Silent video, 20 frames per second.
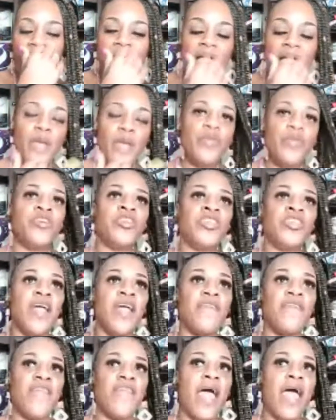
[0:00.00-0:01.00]
I
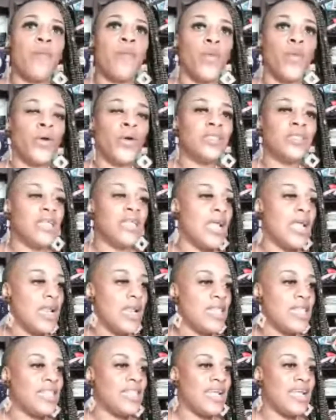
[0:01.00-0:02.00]
appreciate that more than
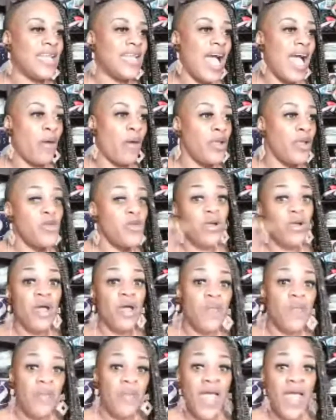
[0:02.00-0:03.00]
anything. Now, when you coming
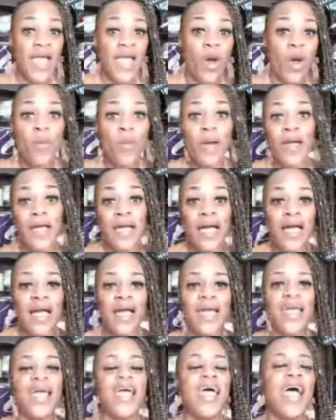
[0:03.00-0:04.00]
back, oh my God,
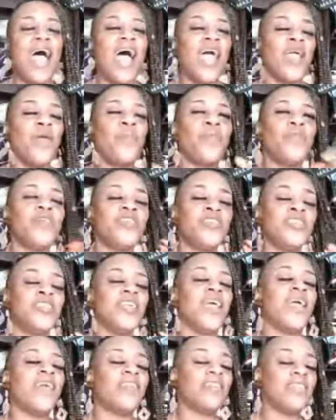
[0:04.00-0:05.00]
I
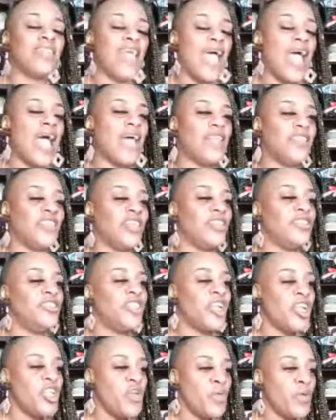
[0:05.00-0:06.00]
appreciate that. The
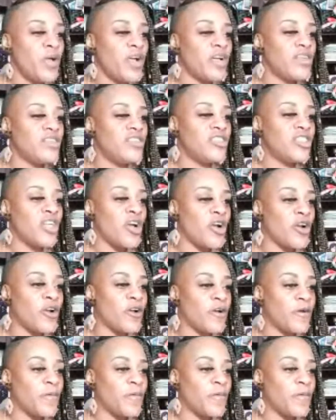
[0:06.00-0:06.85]
genuine concern.